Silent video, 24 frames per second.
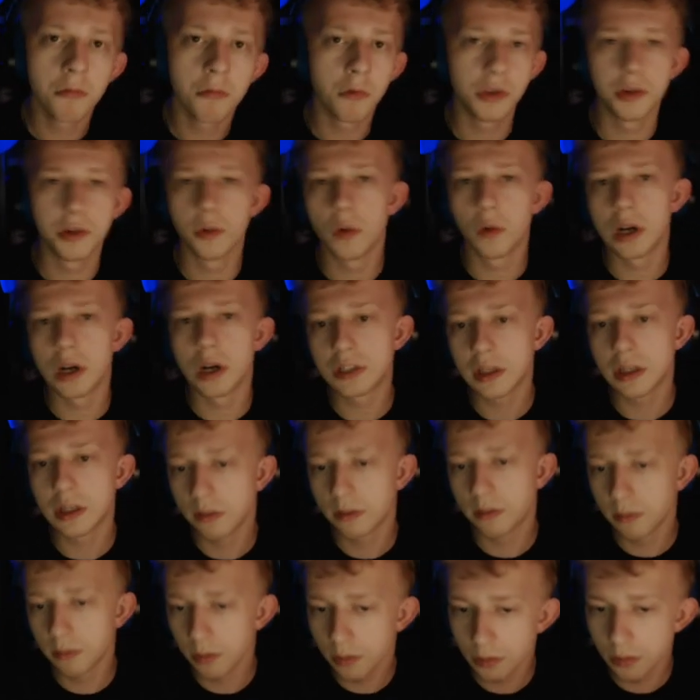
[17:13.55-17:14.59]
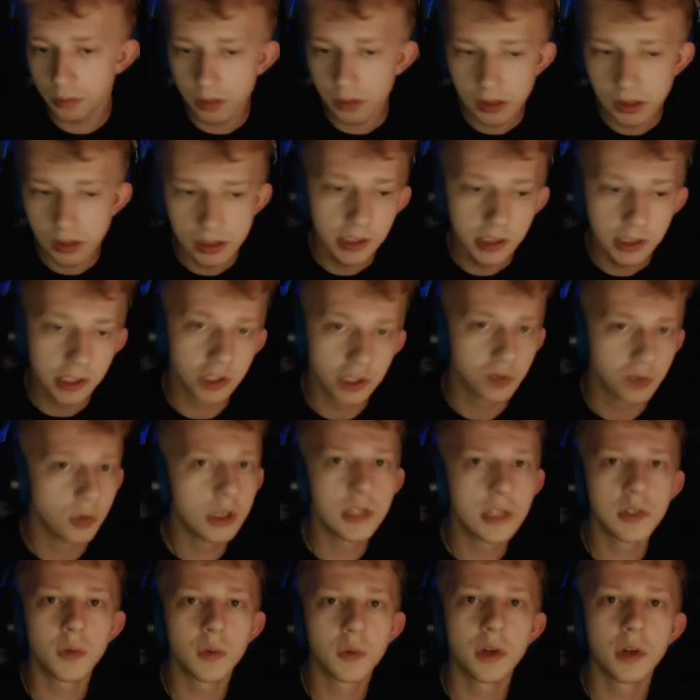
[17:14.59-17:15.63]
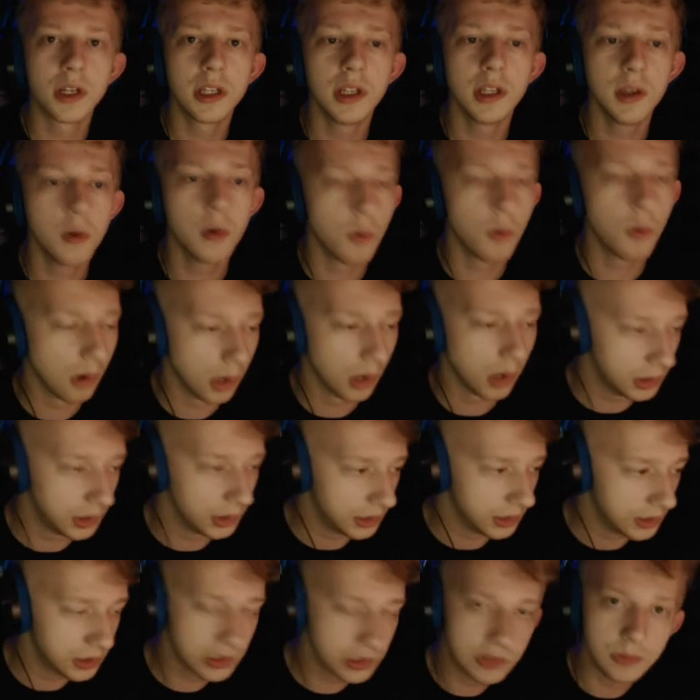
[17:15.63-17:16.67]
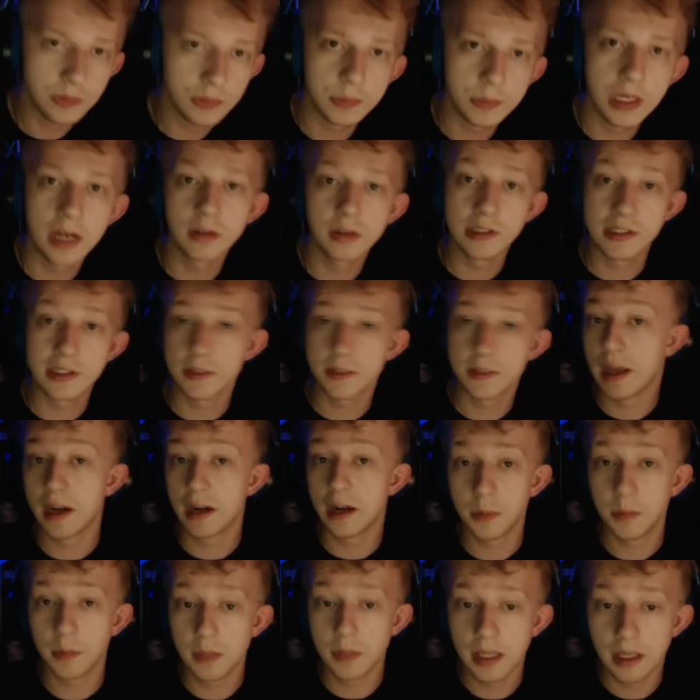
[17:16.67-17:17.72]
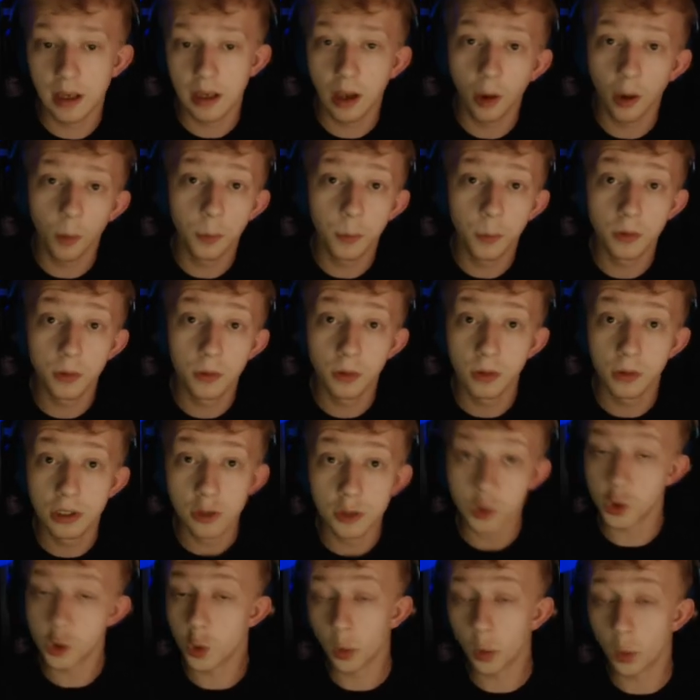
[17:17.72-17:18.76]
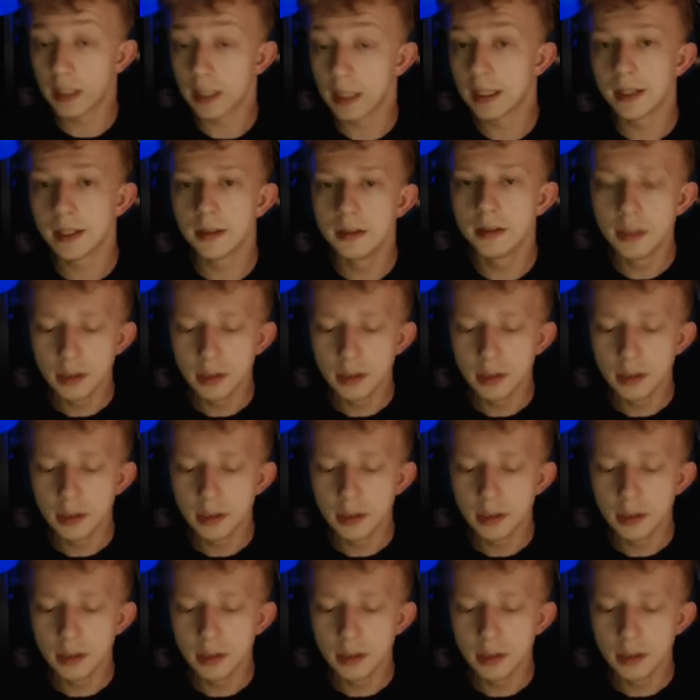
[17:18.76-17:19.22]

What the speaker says: Whether you're watching it through in 2020 or years from now, it doesn't matter to me. I hope you're enjoying it.